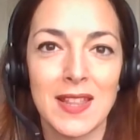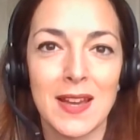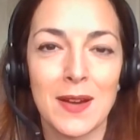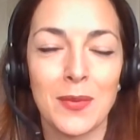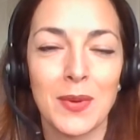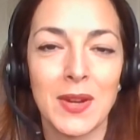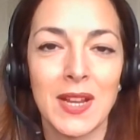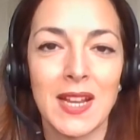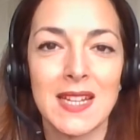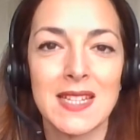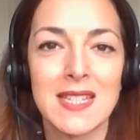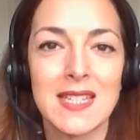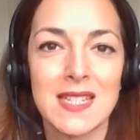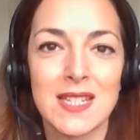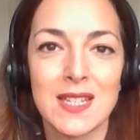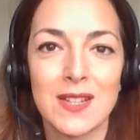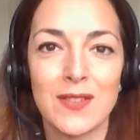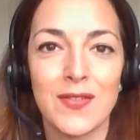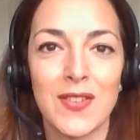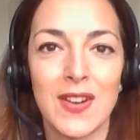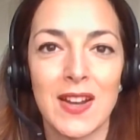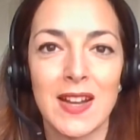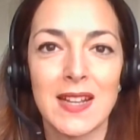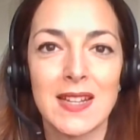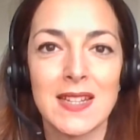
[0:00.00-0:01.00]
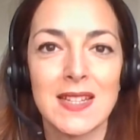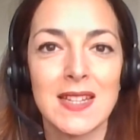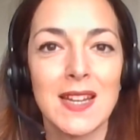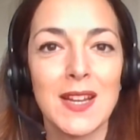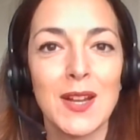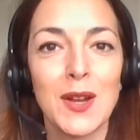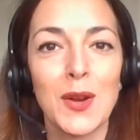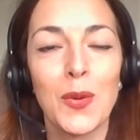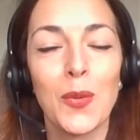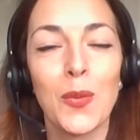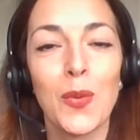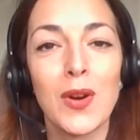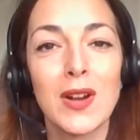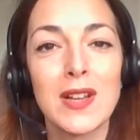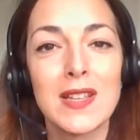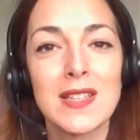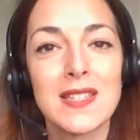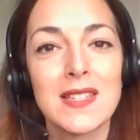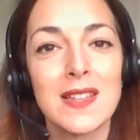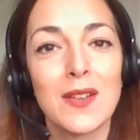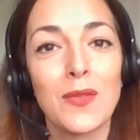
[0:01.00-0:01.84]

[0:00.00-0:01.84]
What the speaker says: we identified was